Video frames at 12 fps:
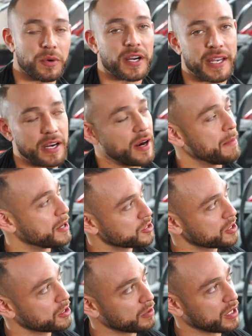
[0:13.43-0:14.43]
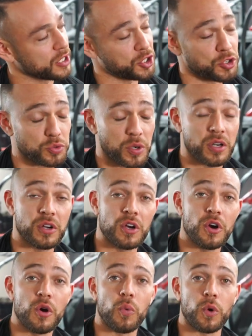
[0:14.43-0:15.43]
We're here at Muscle Underground like usual.
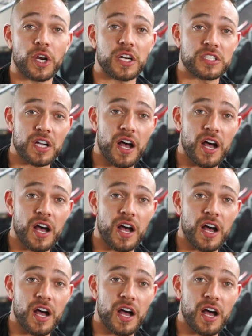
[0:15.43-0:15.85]
We're going to